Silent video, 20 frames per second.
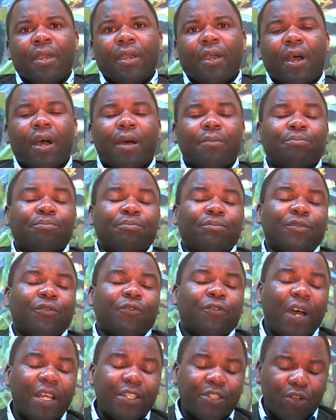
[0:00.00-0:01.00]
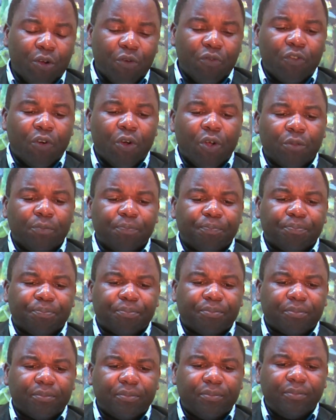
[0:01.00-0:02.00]
Um, first of all,
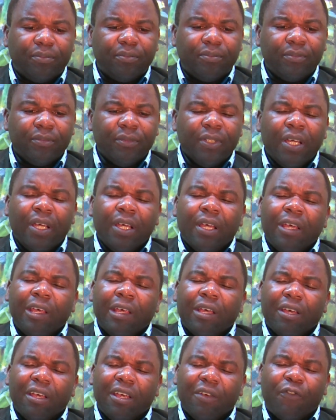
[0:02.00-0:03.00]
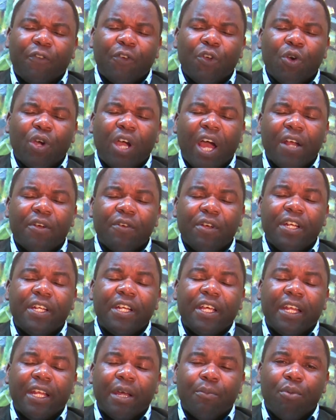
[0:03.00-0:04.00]
if you can
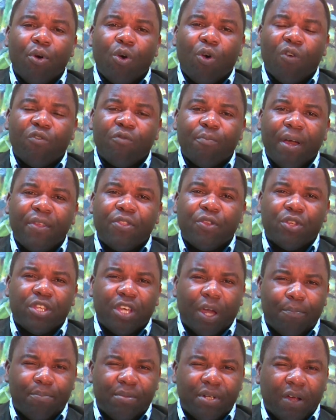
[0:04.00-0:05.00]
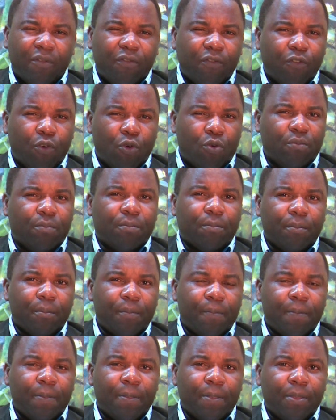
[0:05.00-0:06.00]
read in the book of Matthew chapter 4,
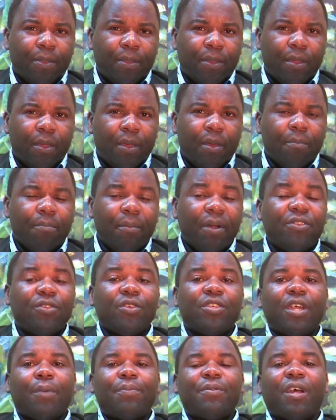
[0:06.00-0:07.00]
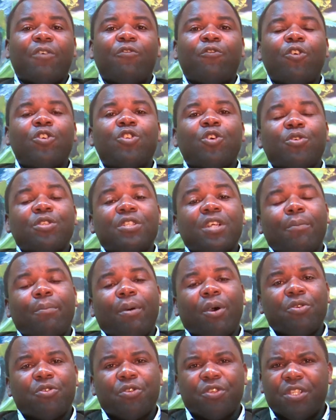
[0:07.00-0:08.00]
Matthew chapter 4 talks
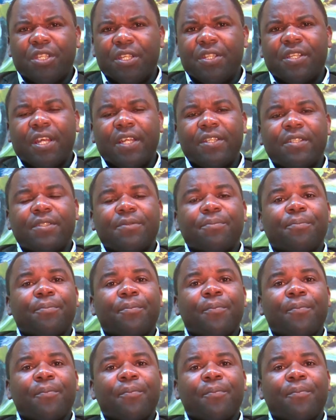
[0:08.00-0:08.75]
about Jesus